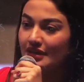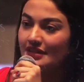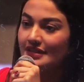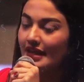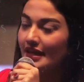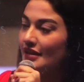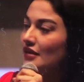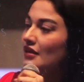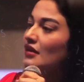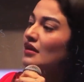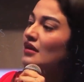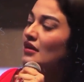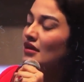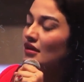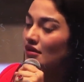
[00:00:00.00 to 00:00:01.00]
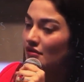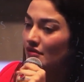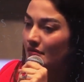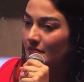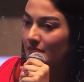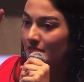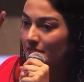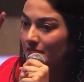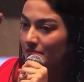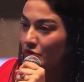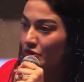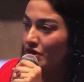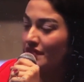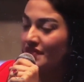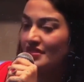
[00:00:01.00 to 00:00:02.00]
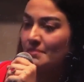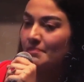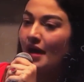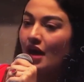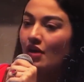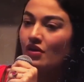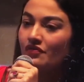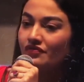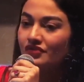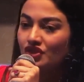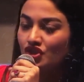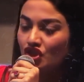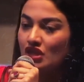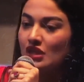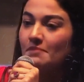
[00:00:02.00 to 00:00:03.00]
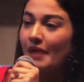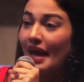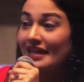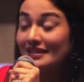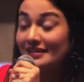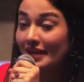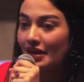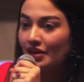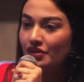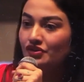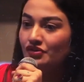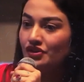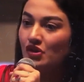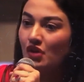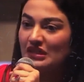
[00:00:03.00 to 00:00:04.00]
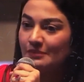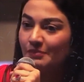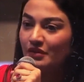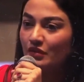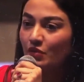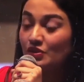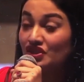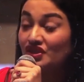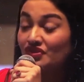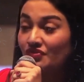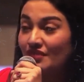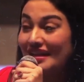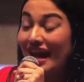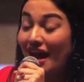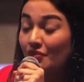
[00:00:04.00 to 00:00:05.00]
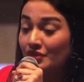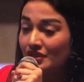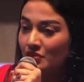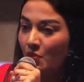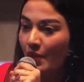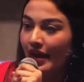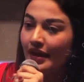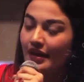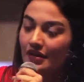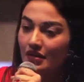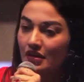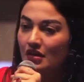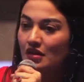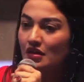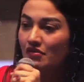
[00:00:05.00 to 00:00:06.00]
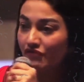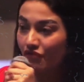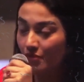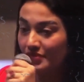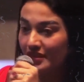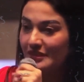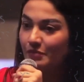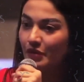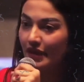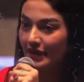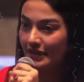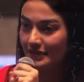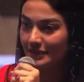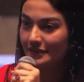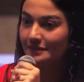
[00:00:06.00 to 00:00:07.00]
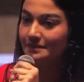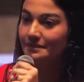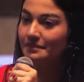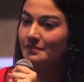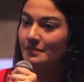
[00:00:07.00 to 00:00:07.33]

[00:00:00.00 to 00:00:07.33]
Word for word: They said, put her in the back of the Jeep and take her to the hospital, which is three hours away from this place.